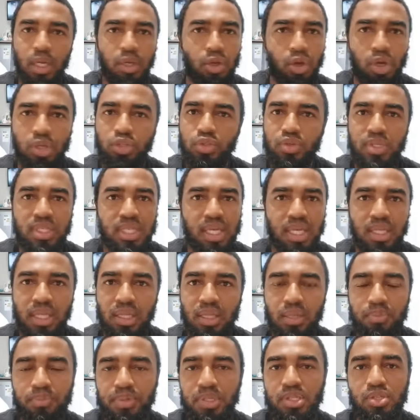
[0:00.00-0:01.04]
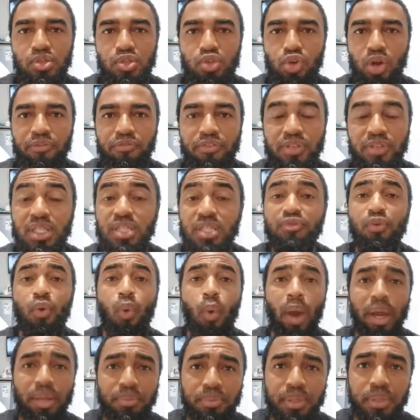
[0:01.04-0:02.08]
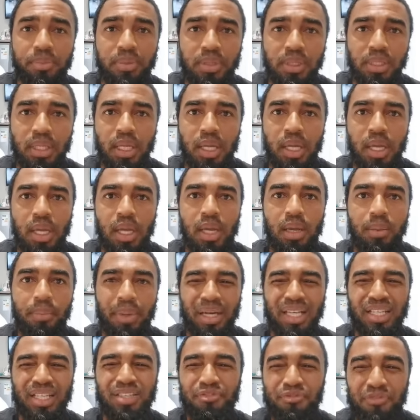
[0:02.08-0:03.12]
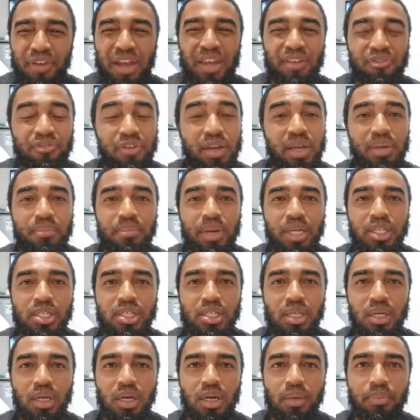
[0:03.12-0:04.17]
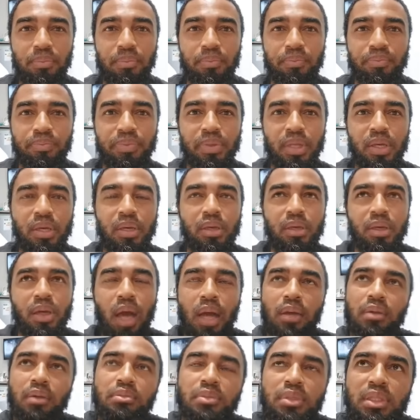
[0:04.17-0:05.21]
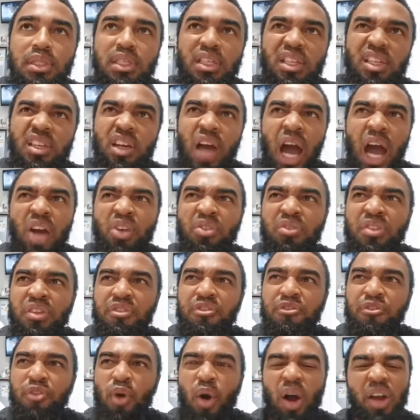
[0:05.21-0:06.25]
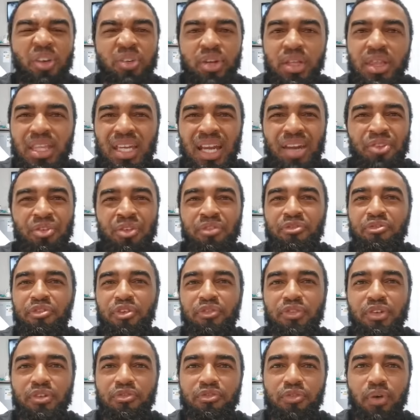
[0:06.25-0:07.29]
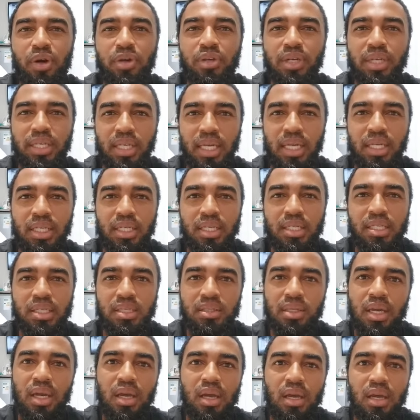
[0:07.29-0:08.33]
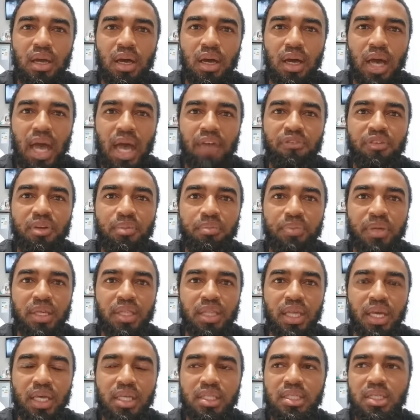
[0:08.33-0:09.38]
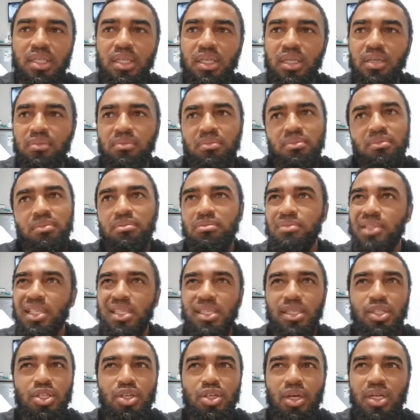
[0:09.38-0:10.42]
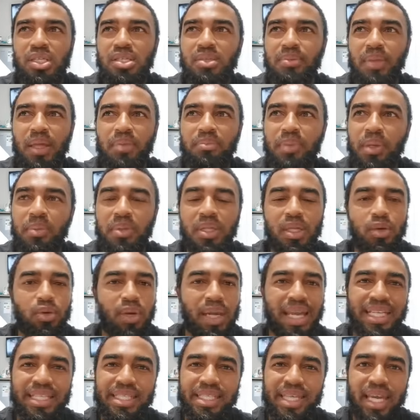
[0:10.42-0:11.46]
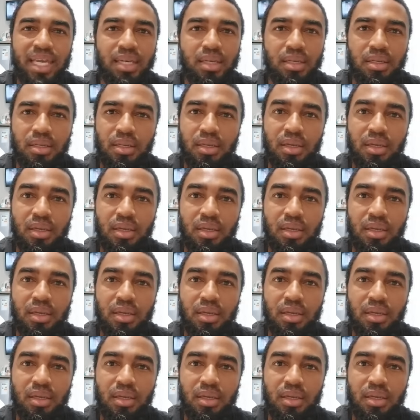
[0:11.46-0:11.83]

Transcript: Not to say that the business conference is for white people, but it's very, very much um, out of the 400, 350, 400 delegates uh, having been there yesterday, there's a chance that maybe there were like 10